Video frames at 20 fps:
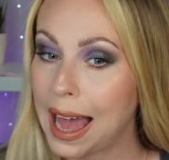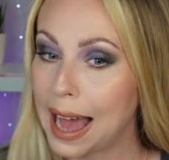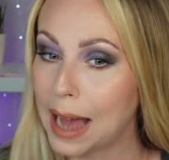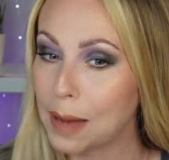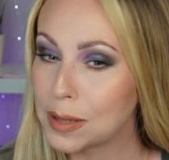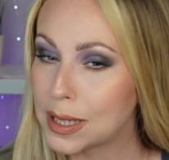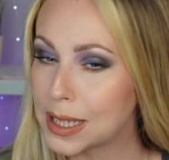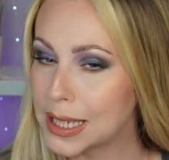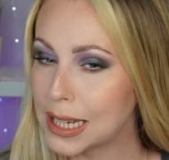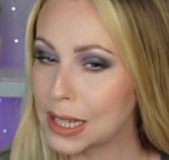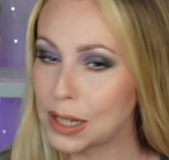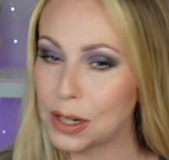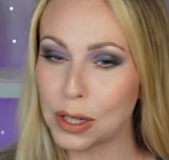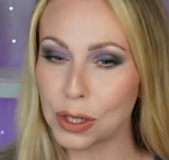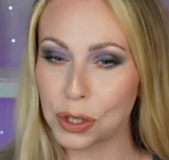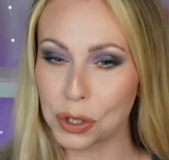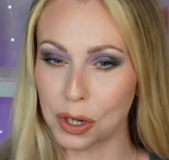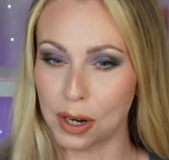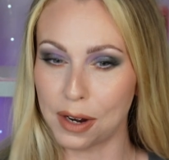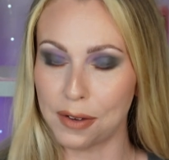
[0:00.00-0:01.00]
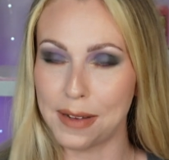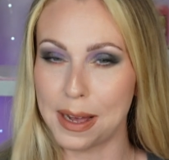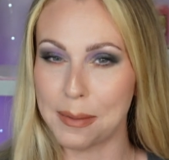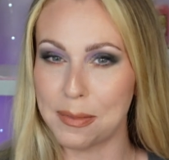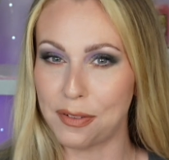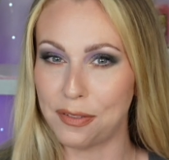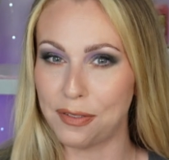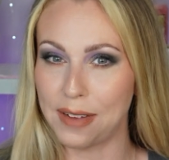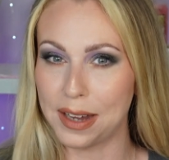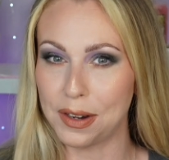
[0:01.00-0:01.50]
I'm still not sure if I'm
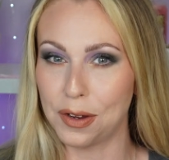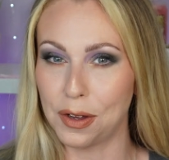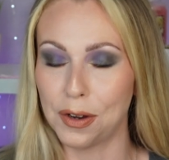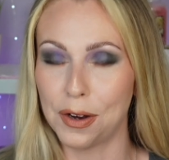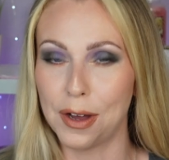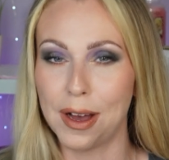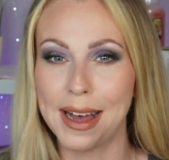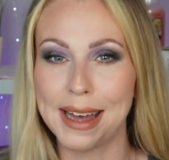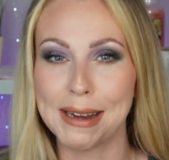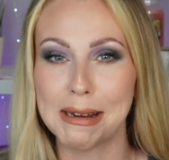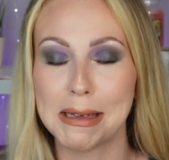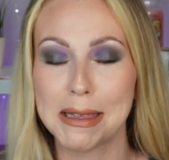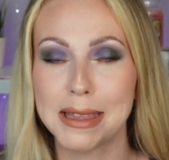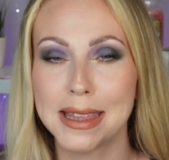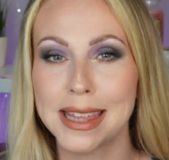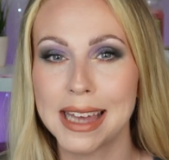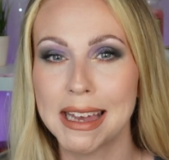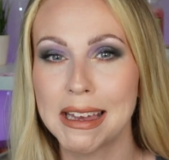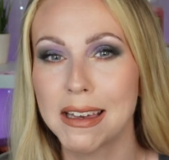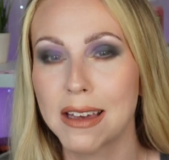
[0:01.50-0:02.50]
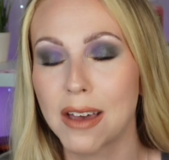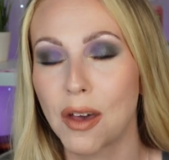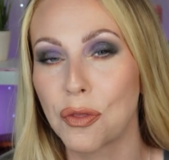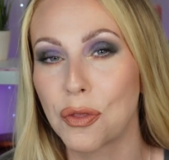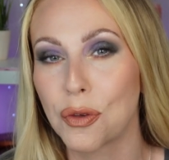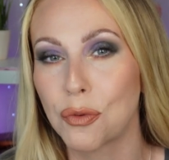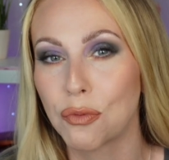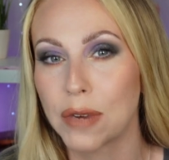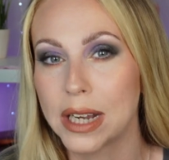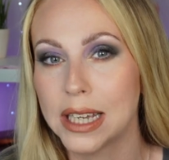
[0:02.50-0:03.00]
a fan or not, and I think
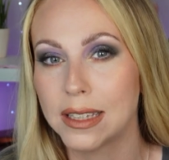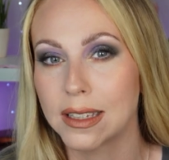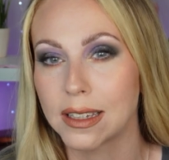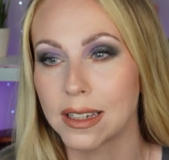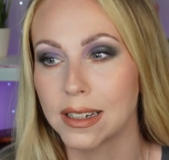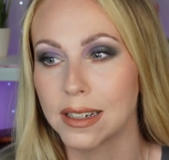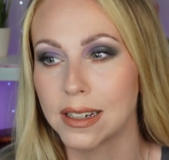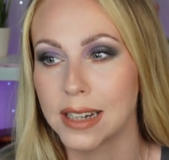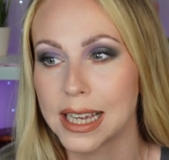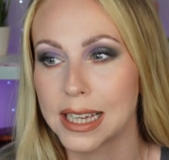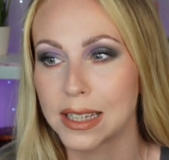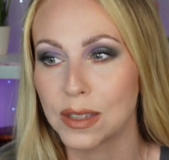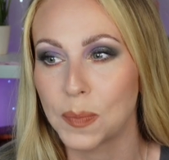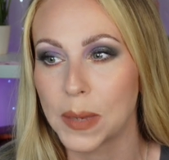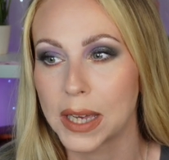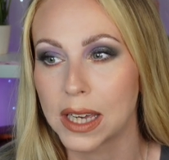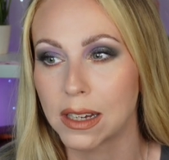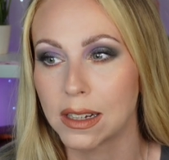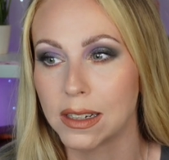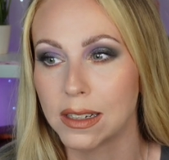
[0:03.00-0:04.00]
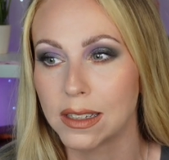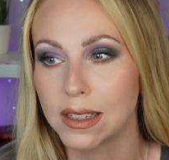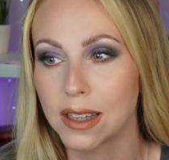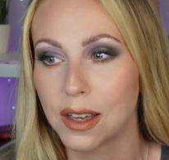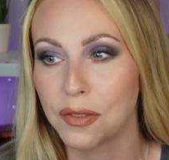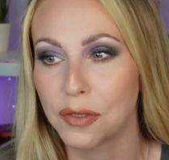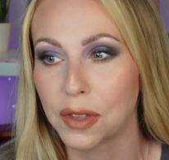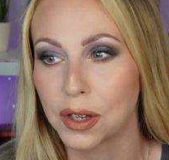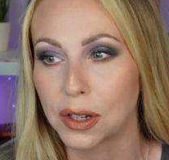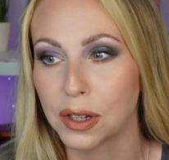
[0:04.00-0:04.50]
the reason is because
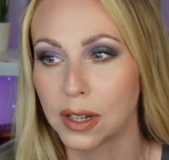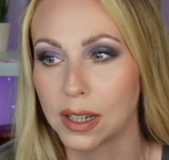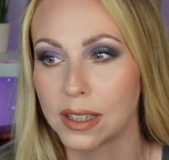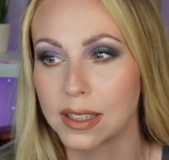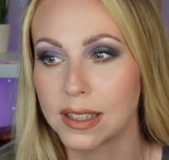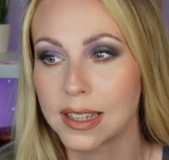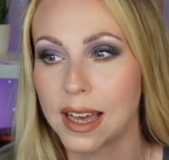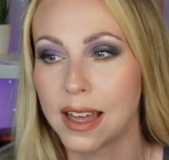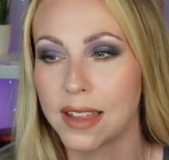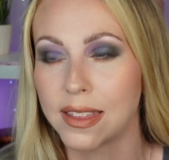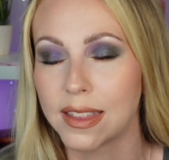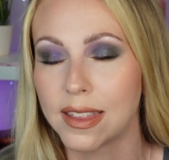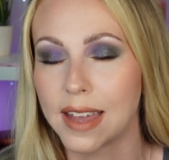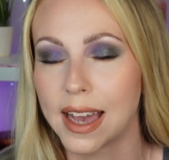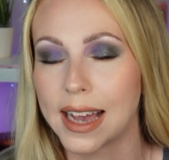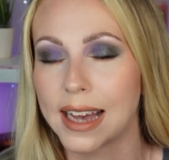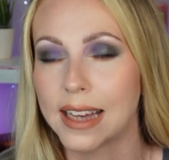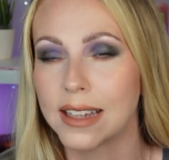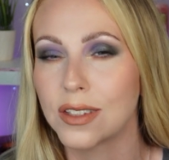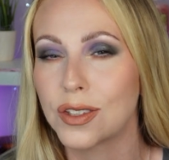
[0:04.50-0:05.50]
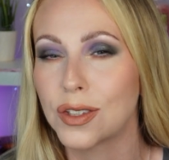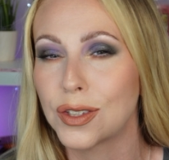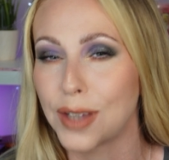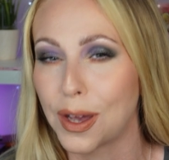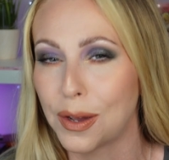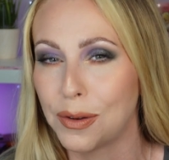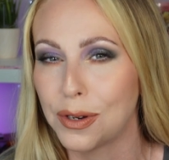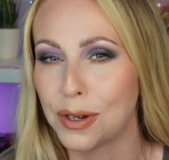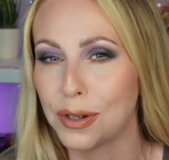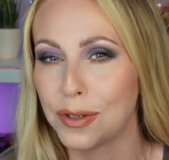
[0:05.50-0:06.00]
of the colours, and they are
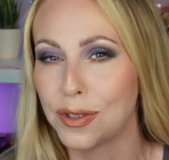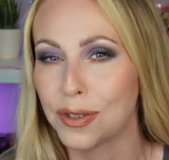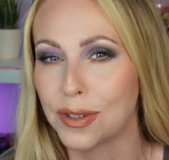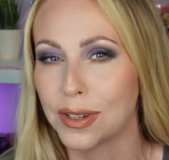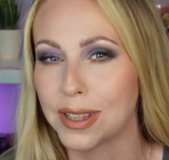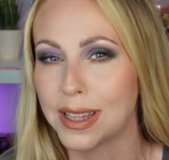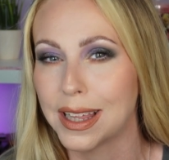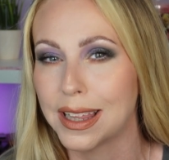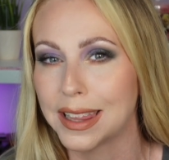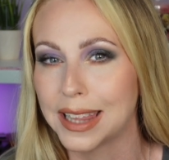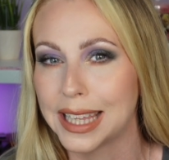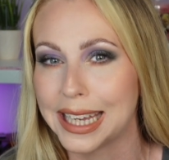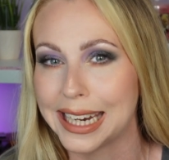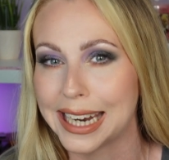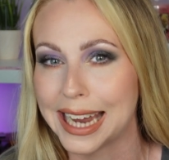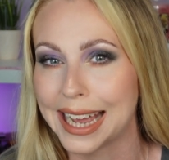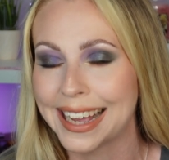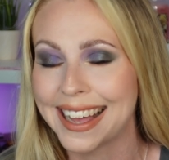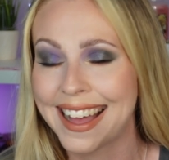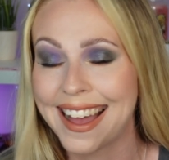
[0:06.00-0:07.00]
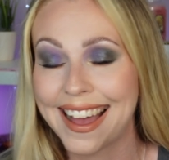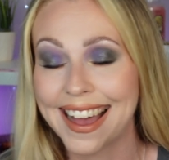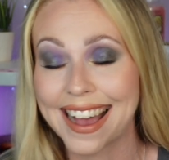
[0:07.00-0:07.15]
so neutral leaning.